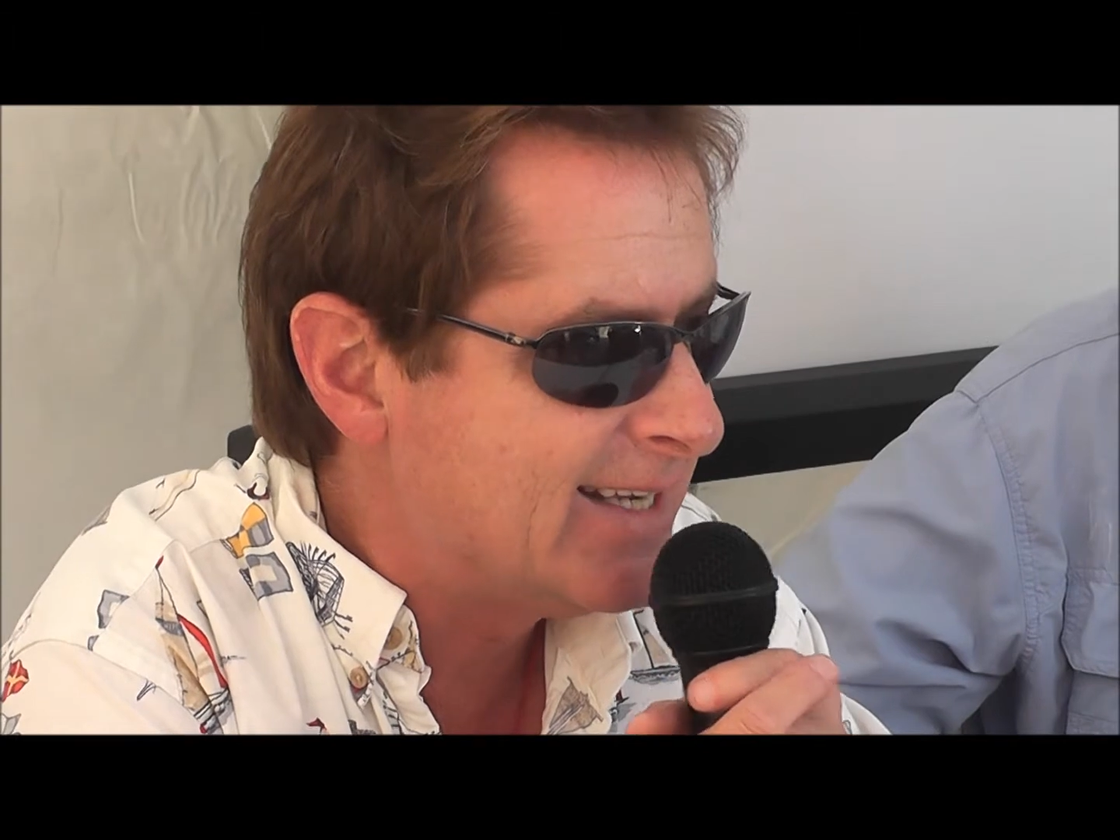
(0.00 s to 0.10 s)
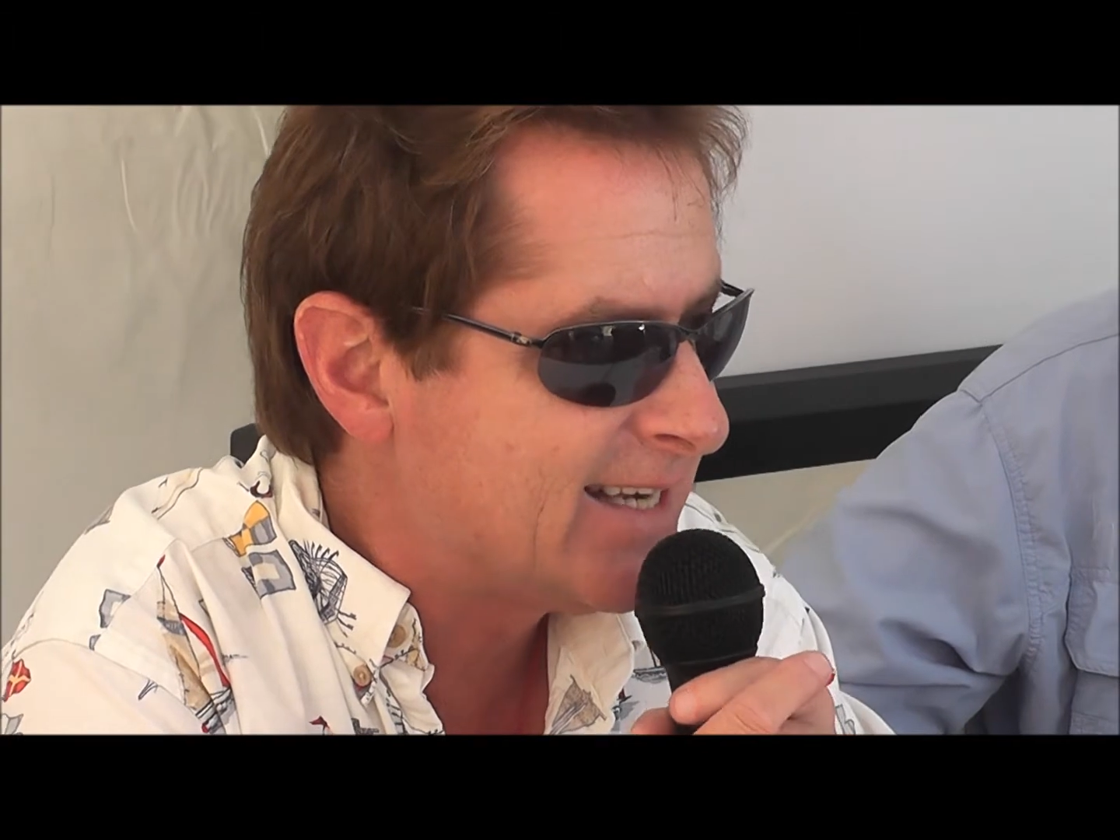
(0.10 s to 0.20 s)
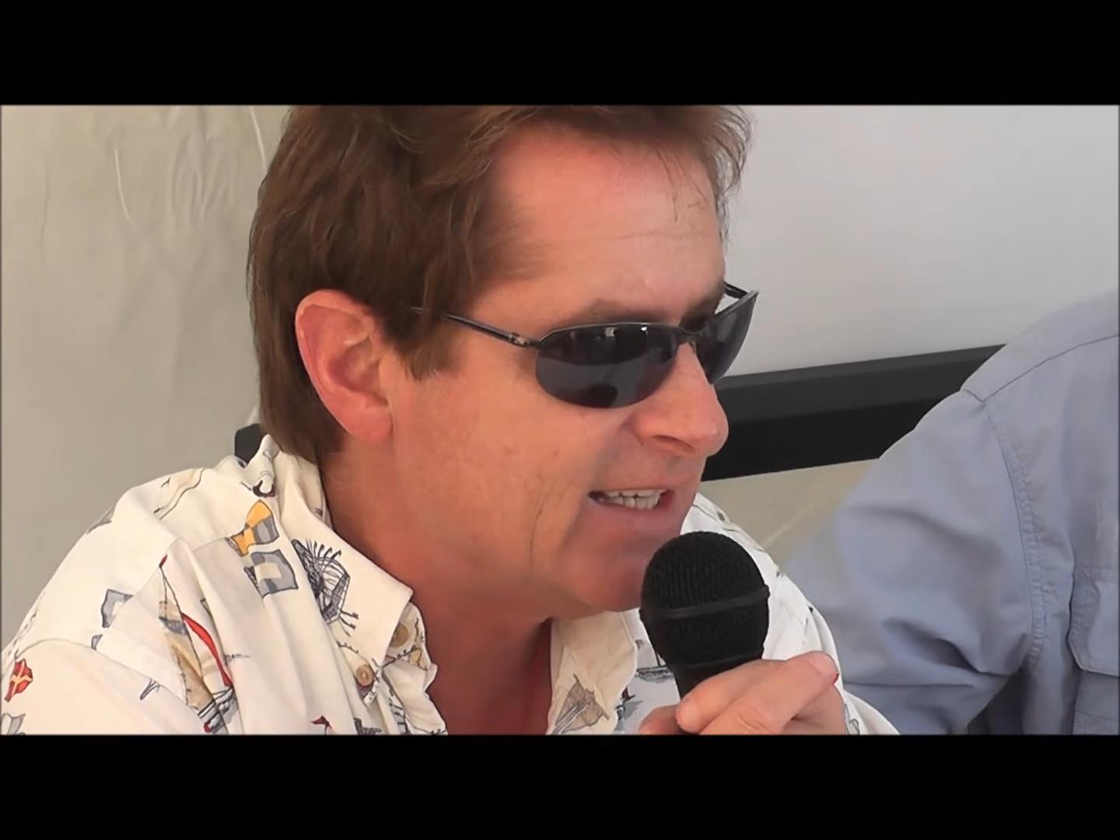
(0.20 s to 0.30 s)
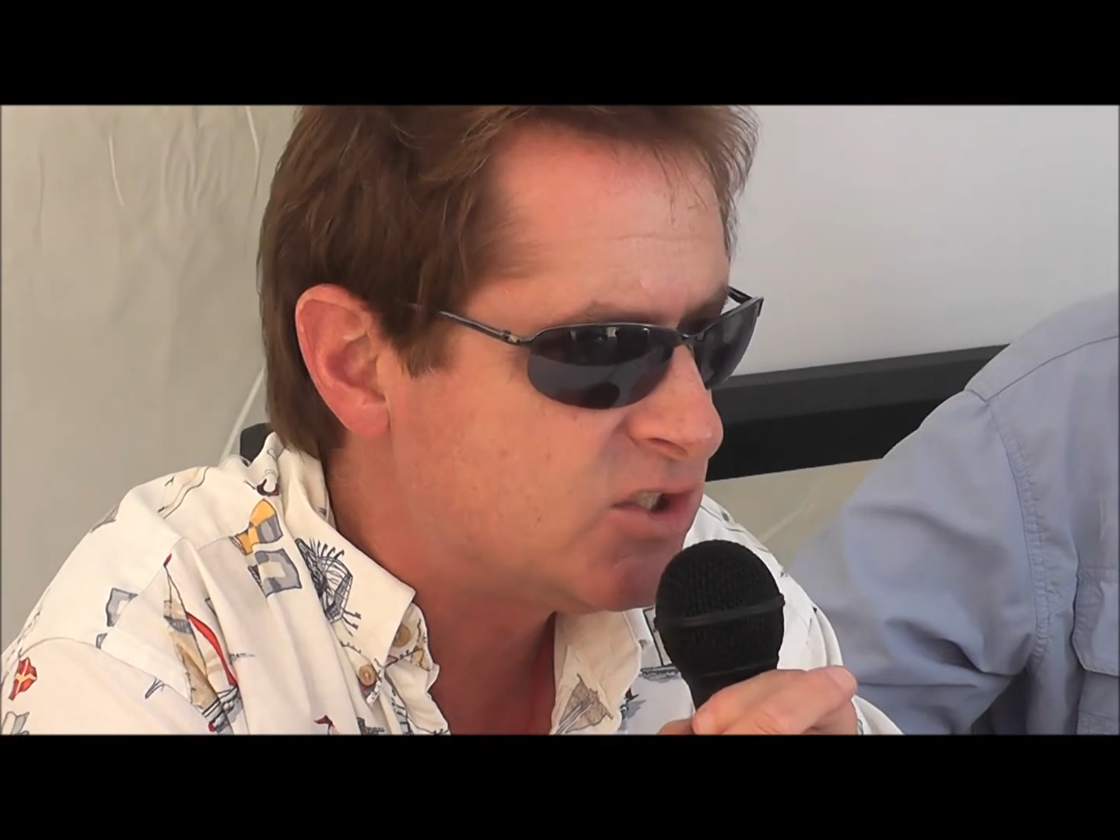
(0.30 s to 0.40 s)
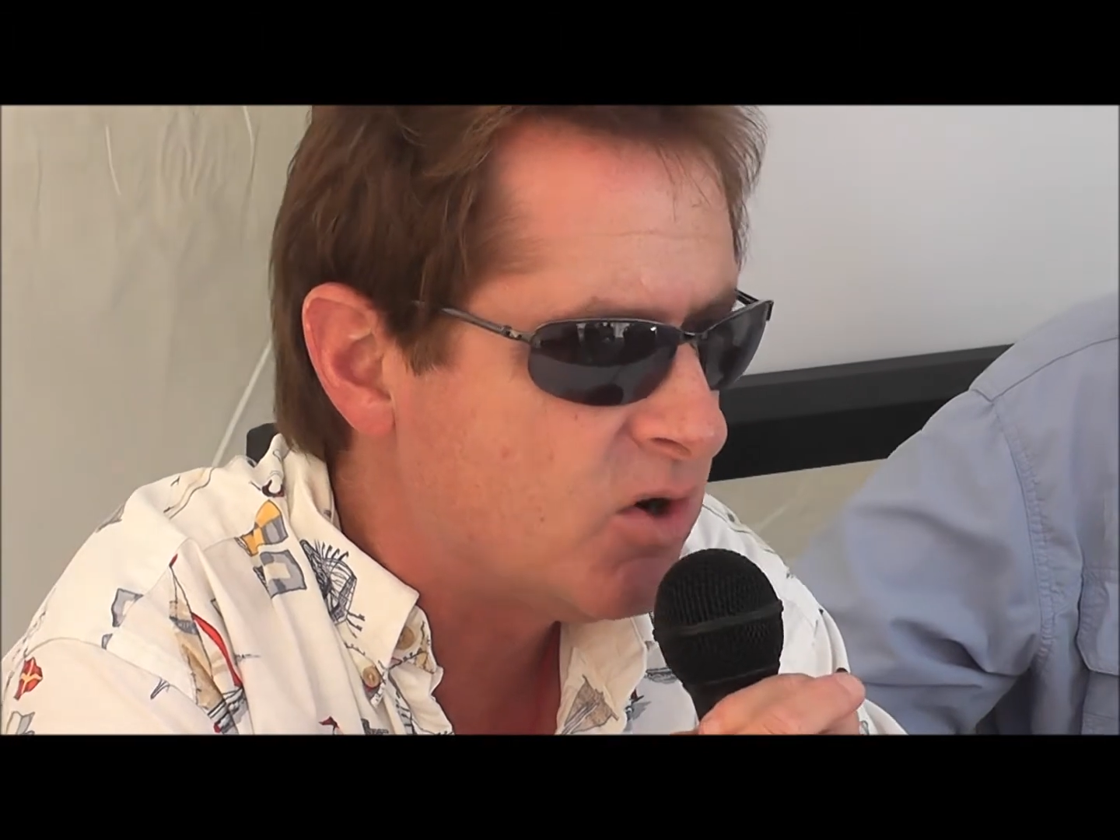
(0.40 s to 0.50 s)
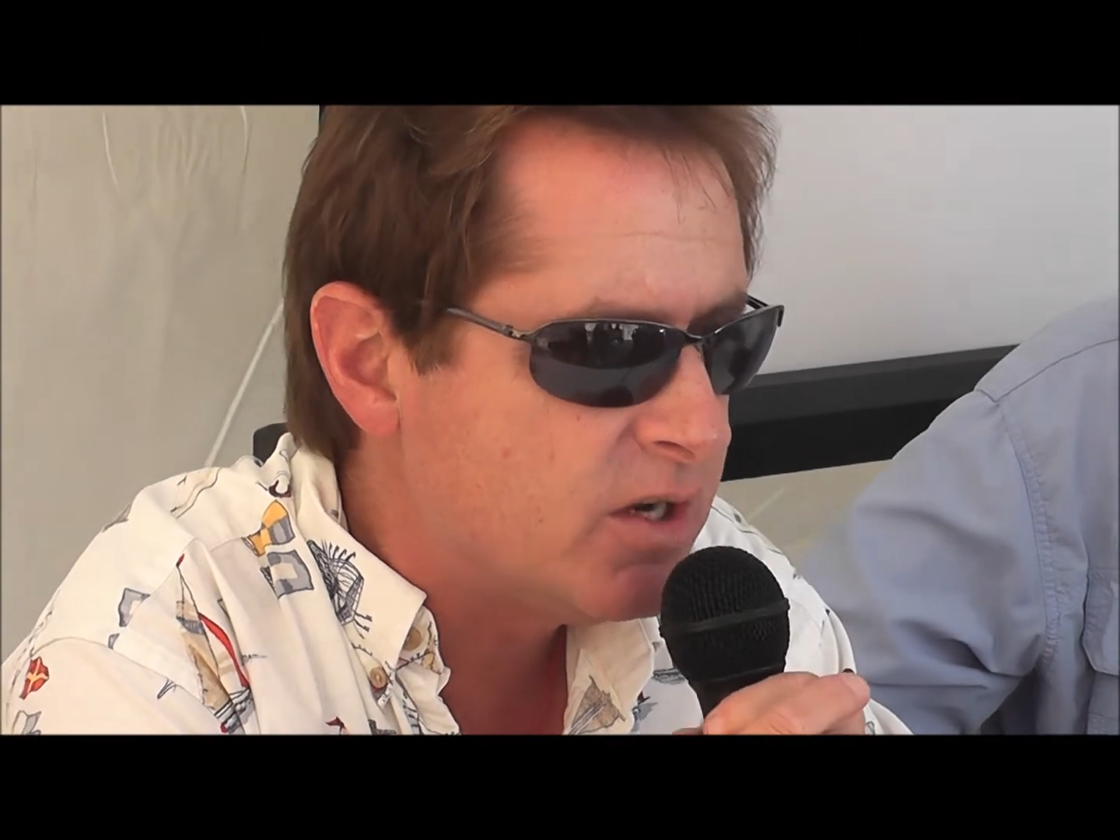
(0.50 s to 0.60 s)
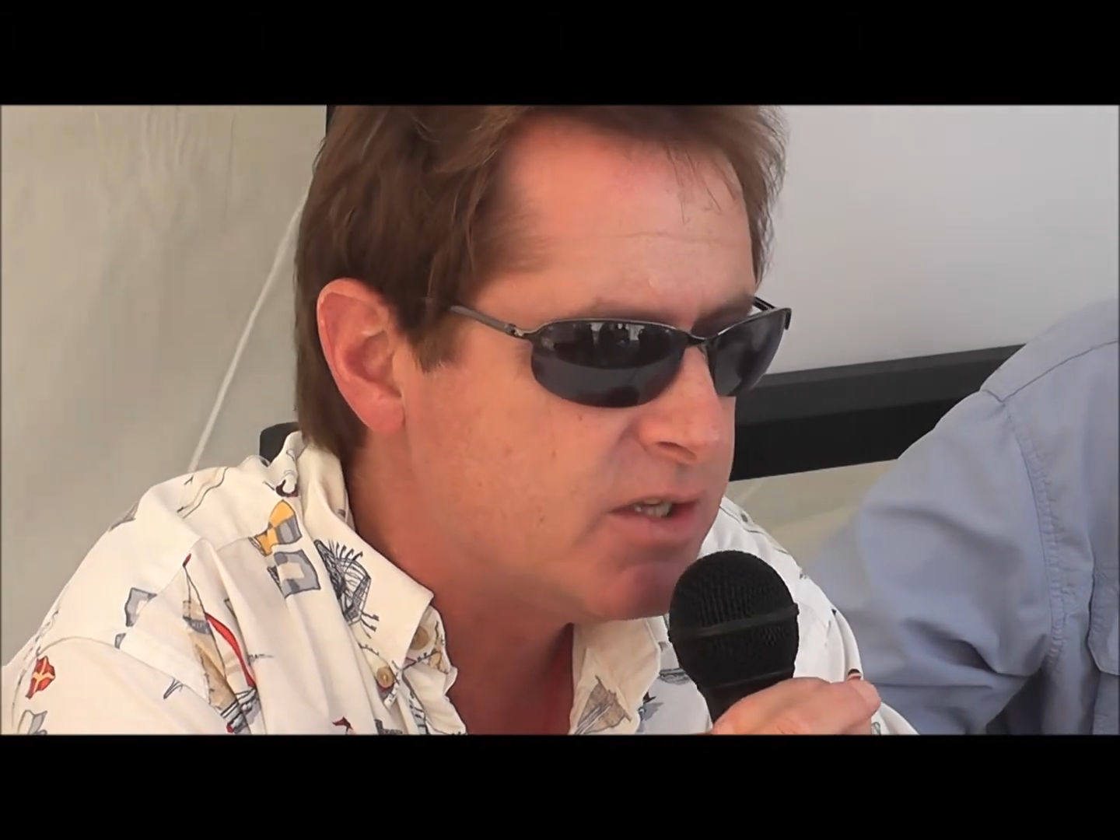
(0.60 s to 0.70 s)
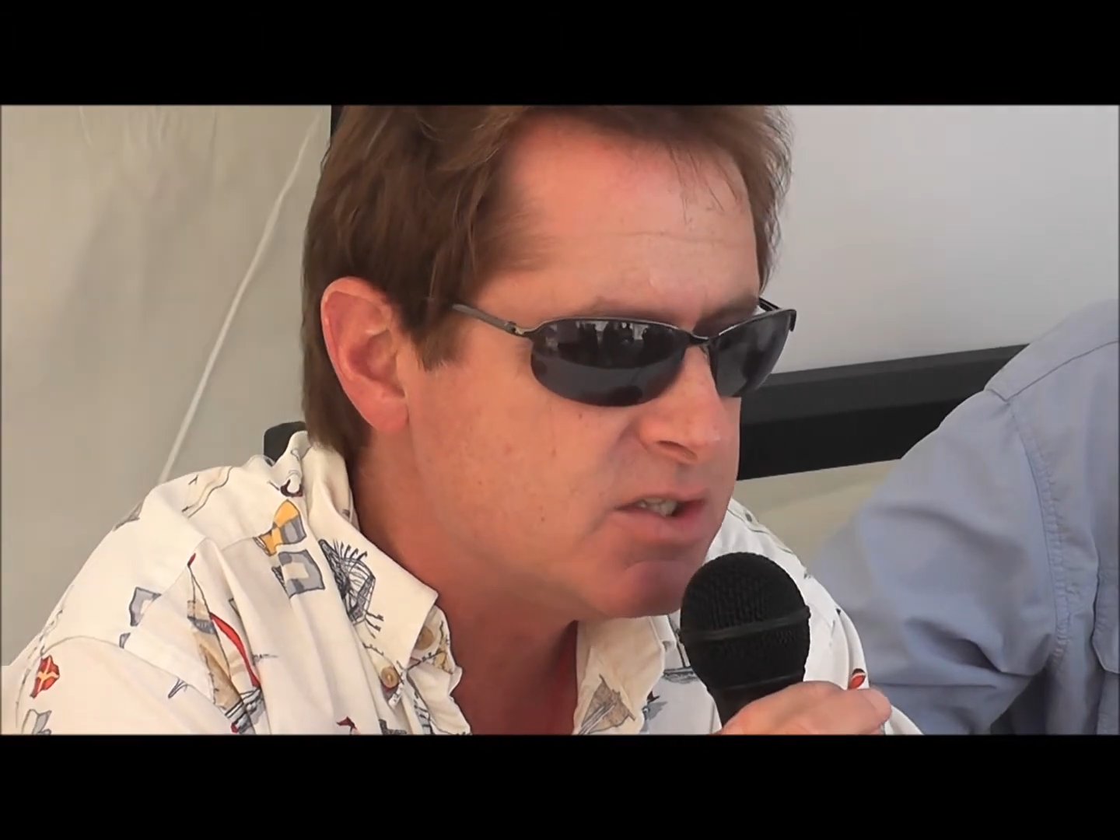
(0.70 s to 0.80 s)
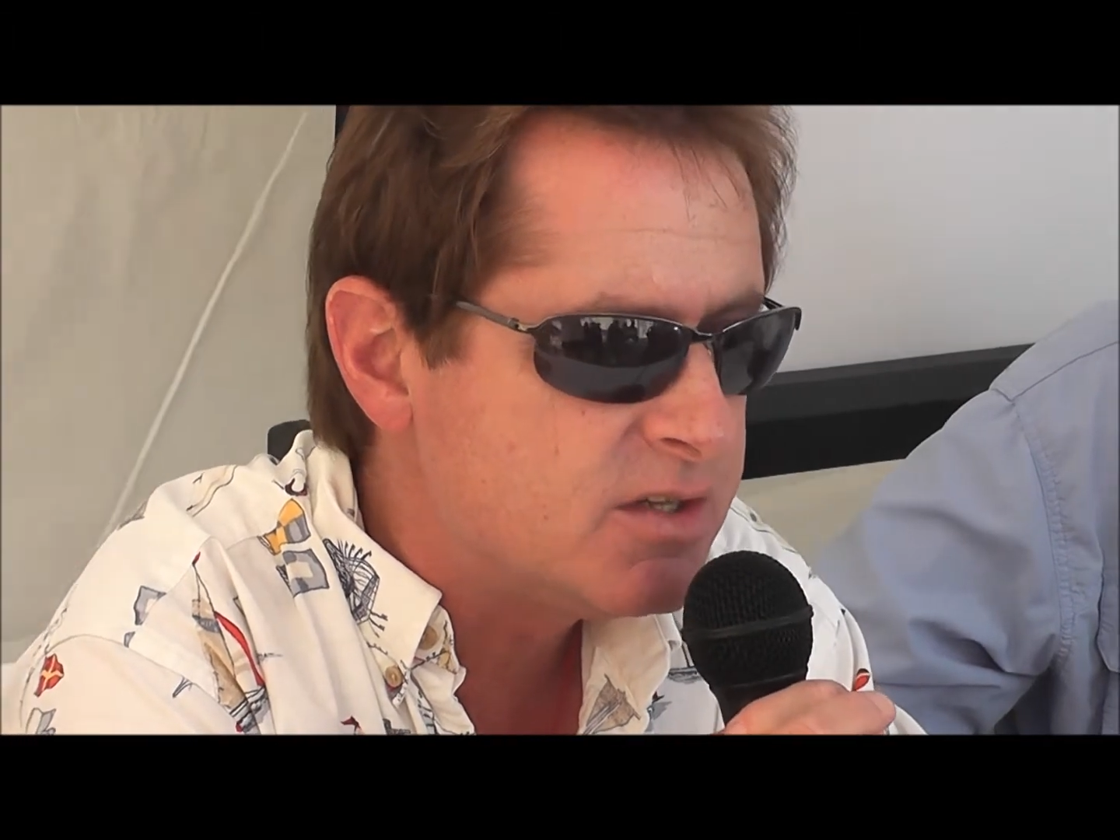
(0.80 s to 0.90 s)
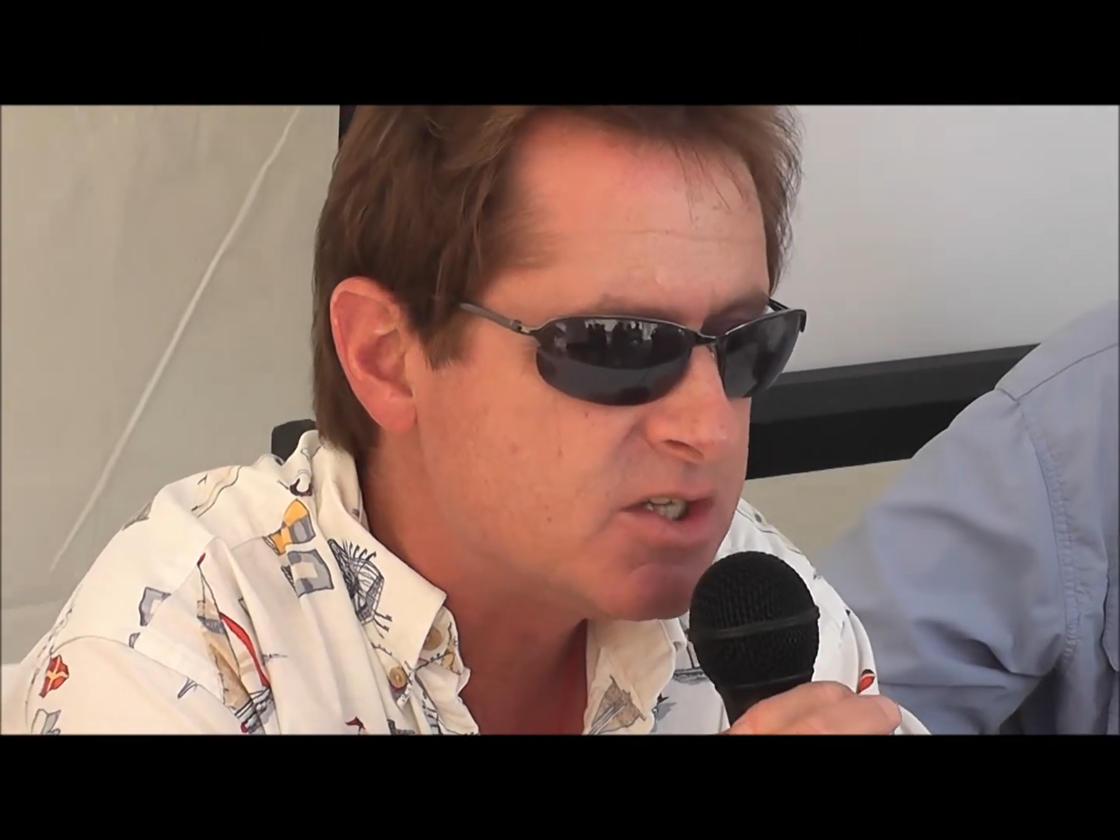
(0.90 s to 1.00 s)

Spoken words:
as I started this